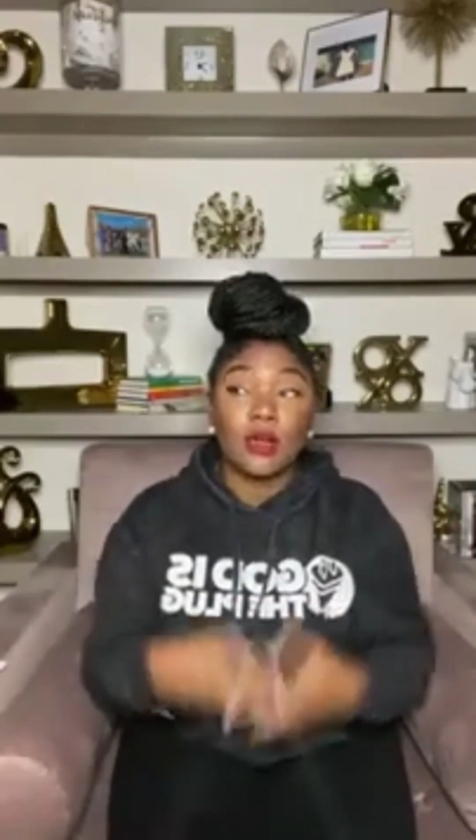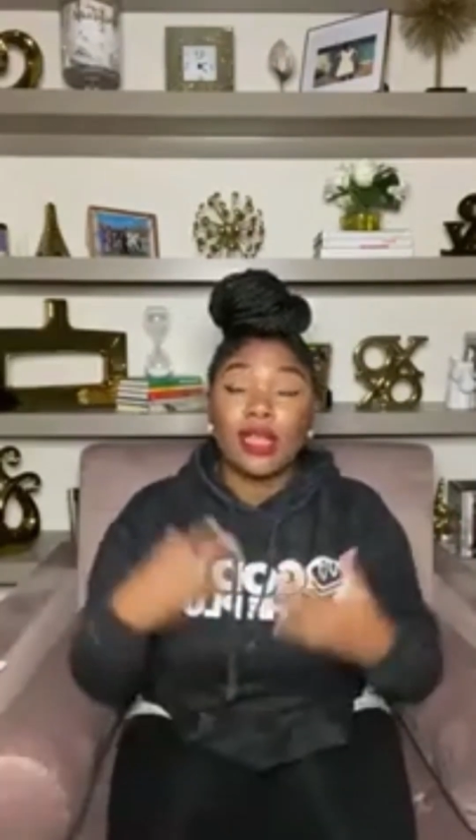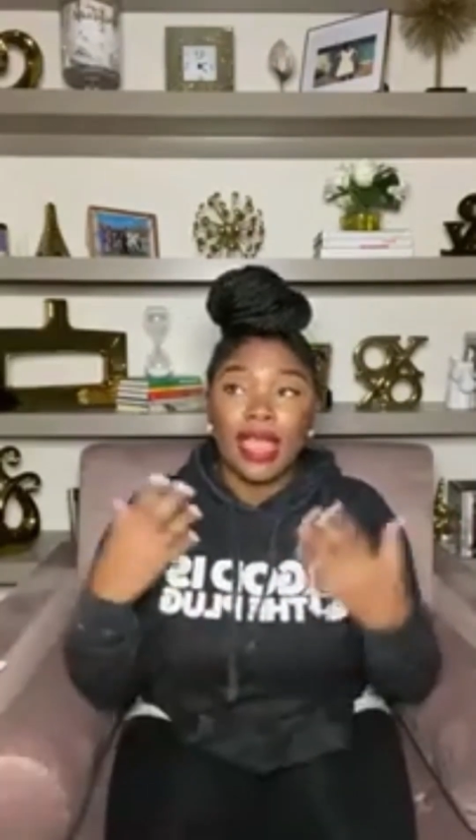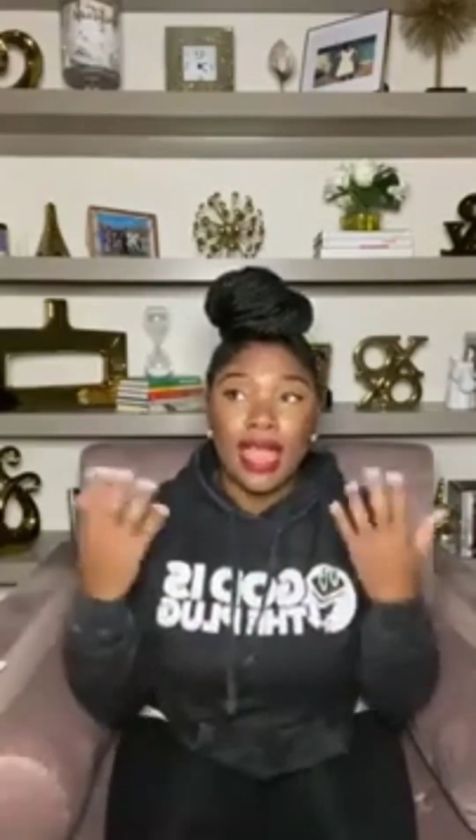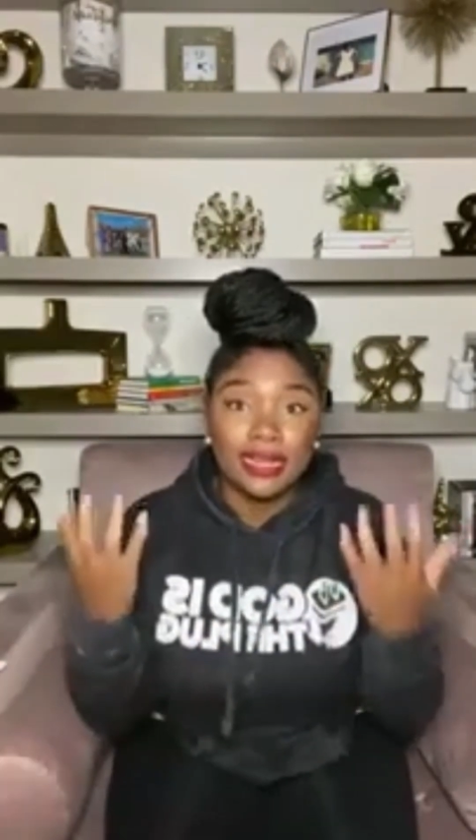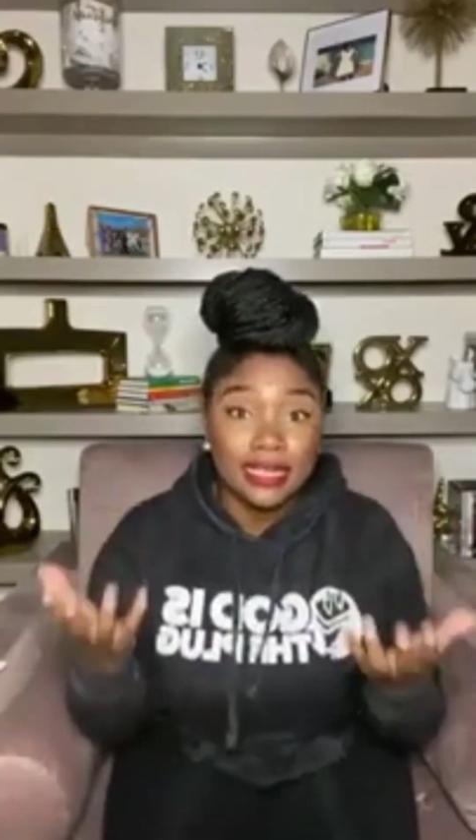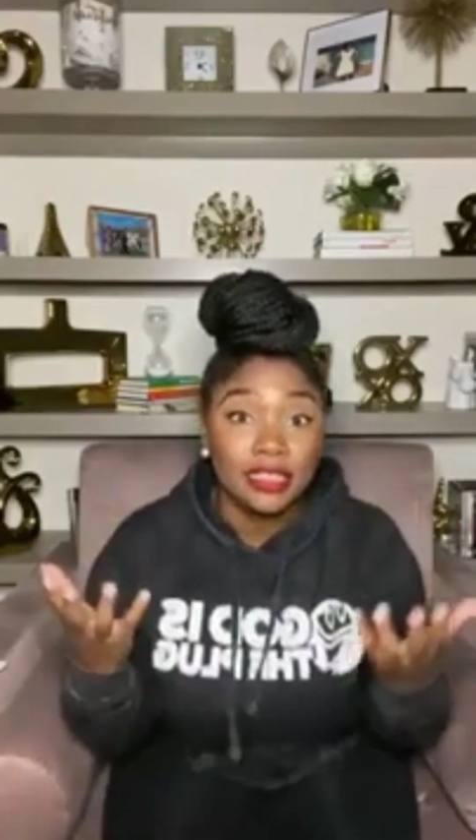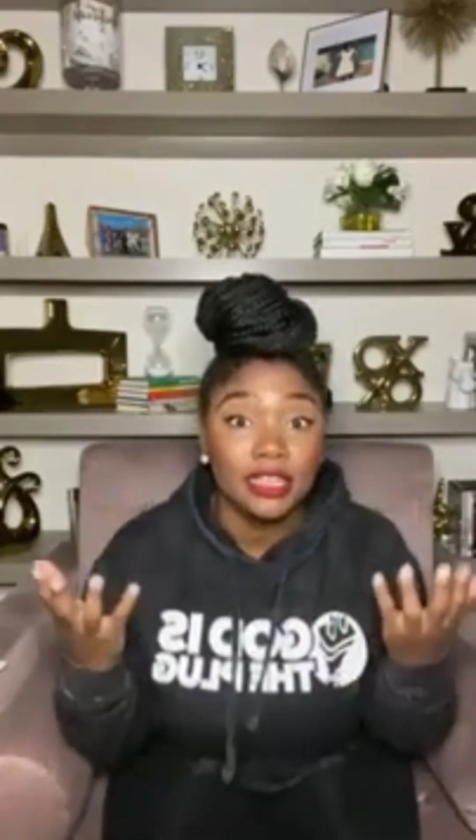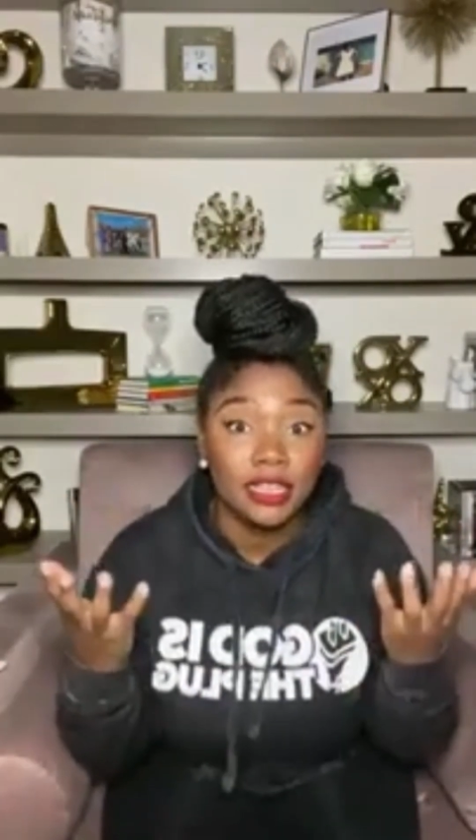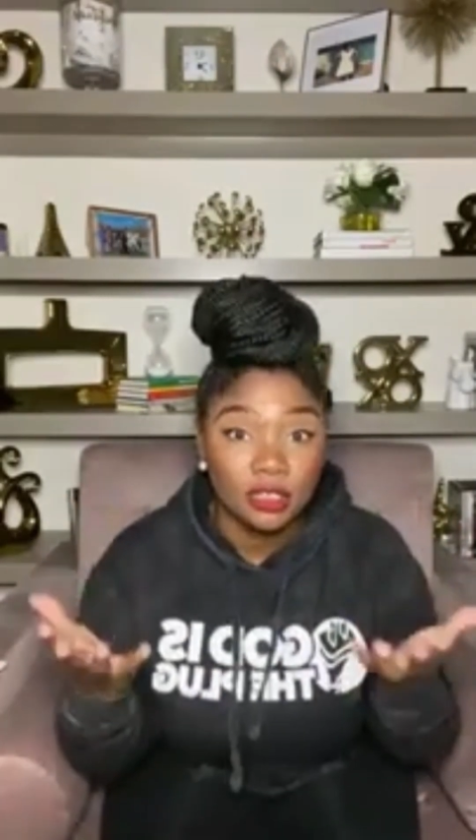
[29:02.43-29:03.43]
like, okay, I
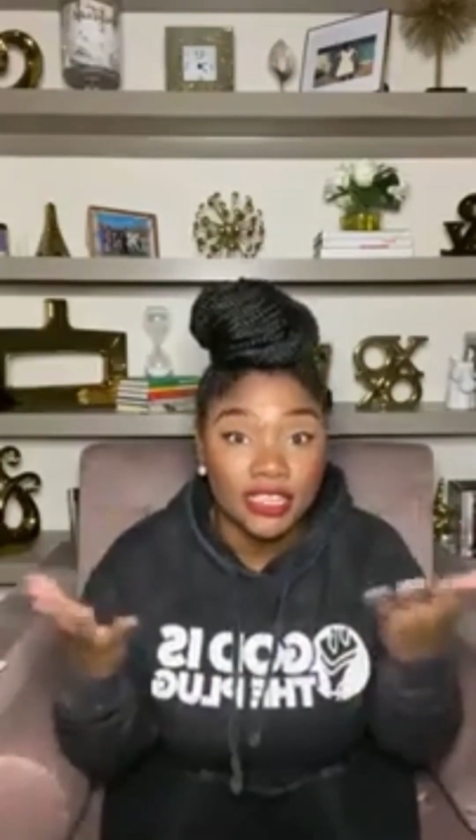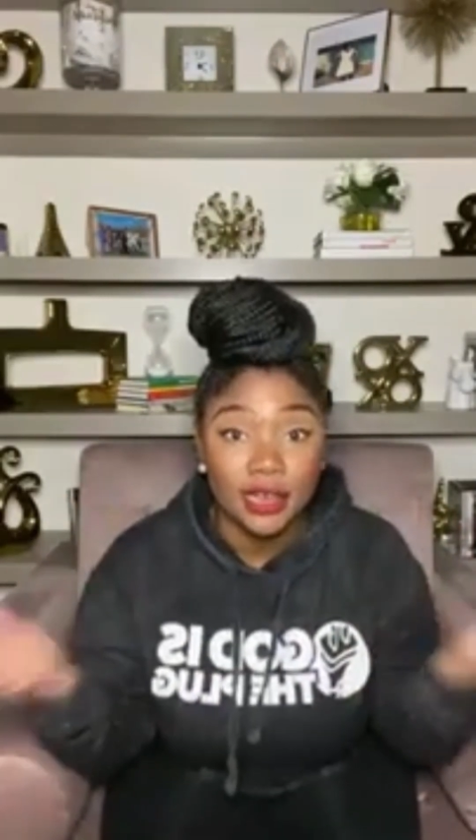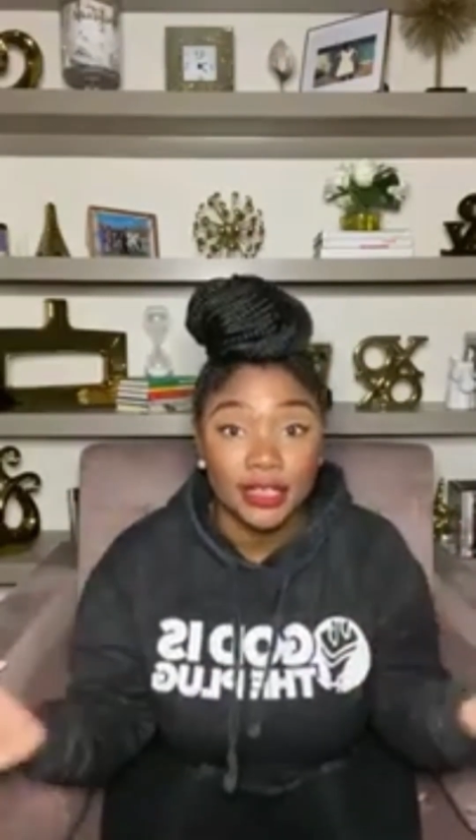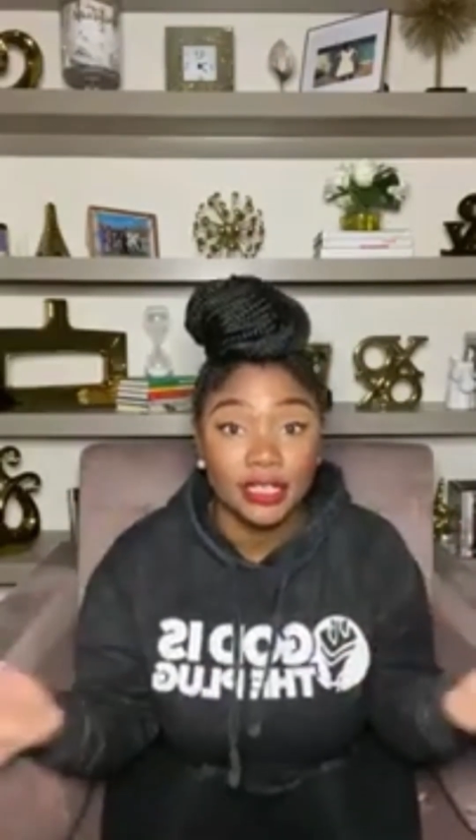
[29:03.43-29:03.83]
need inner